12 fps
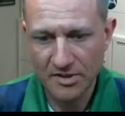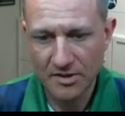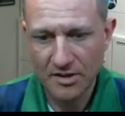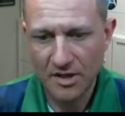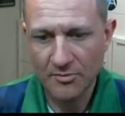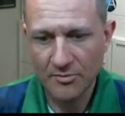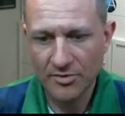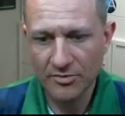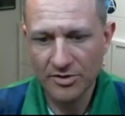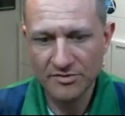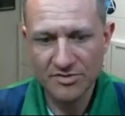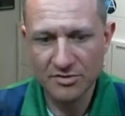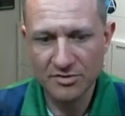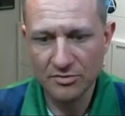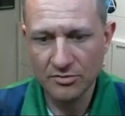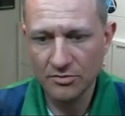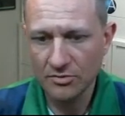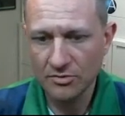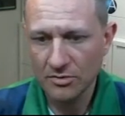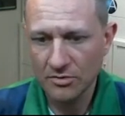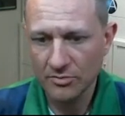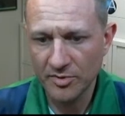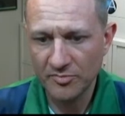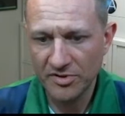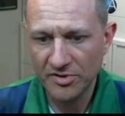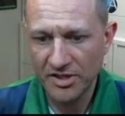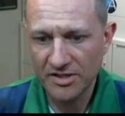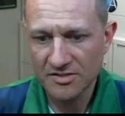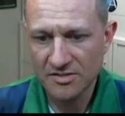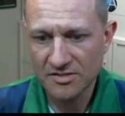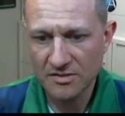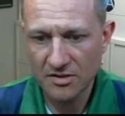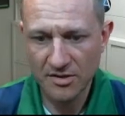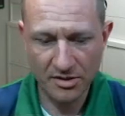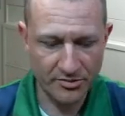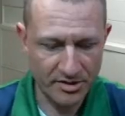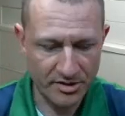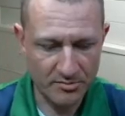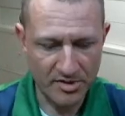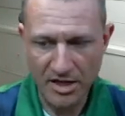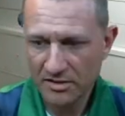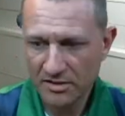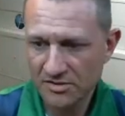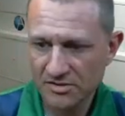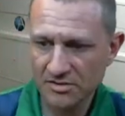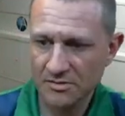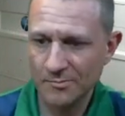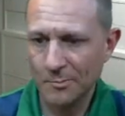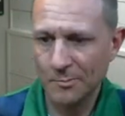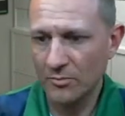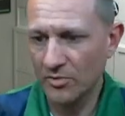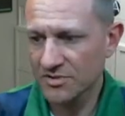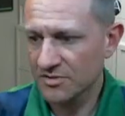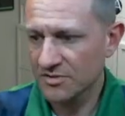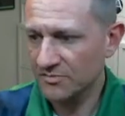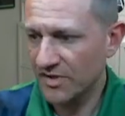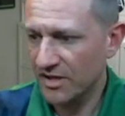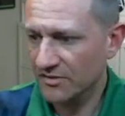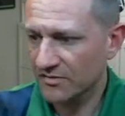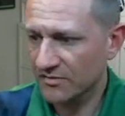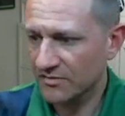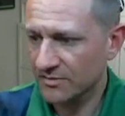and we're going to replace the green box with some text.